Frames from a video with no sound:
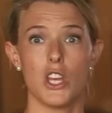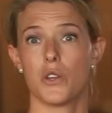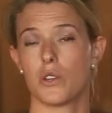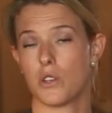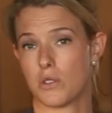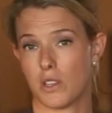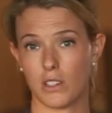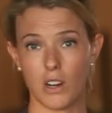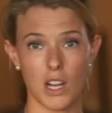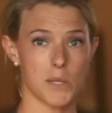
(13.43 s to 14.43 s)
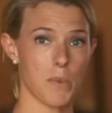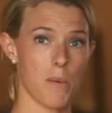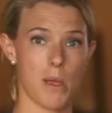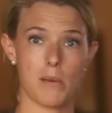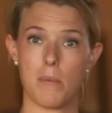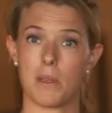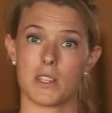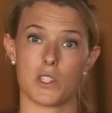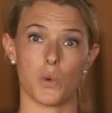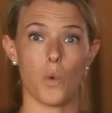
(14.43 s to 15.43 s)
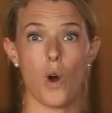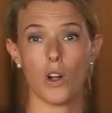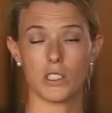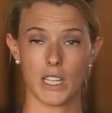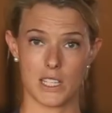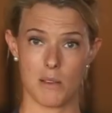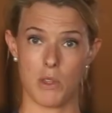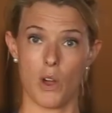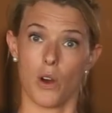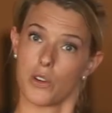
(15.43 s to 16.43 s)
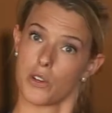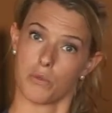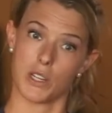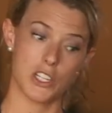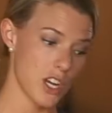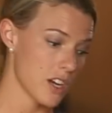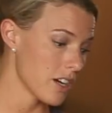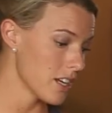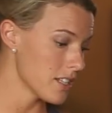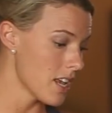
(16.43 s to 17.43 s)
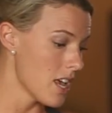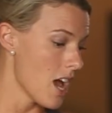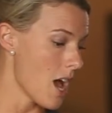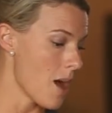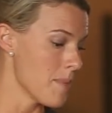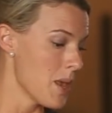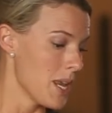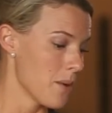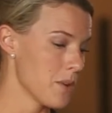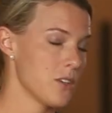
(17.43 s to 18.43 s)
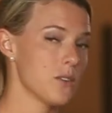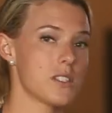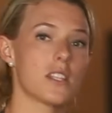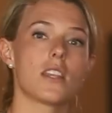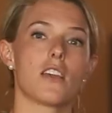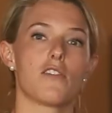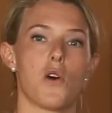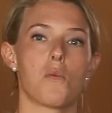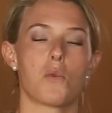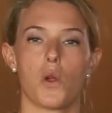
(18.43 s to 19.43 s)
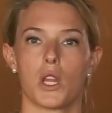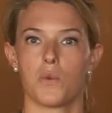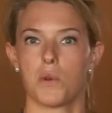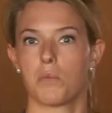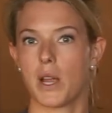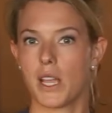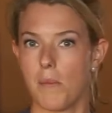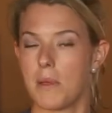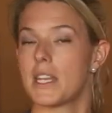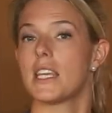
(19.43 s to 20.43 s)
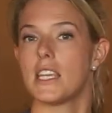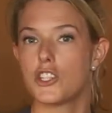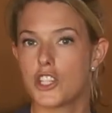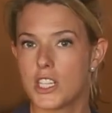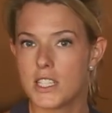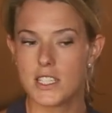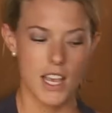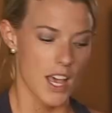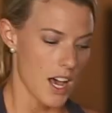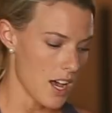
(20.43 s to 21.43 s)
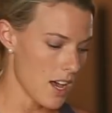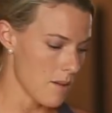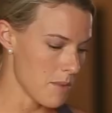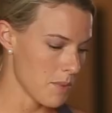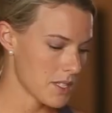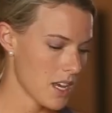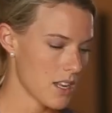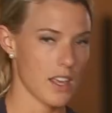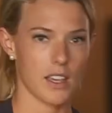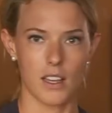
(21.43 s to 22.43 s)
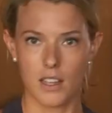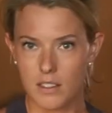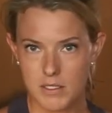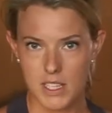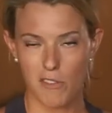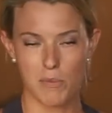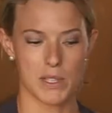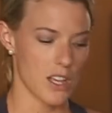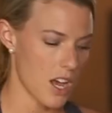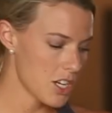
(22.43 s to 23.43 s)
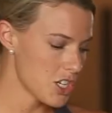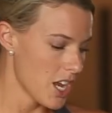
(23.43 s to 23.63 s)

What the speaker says: You can use a lacrosse ball maybe up against a wall to get some of the harder to reach areas. And we used to think foam rolling would break up adhesions and was kind of like a self-massage.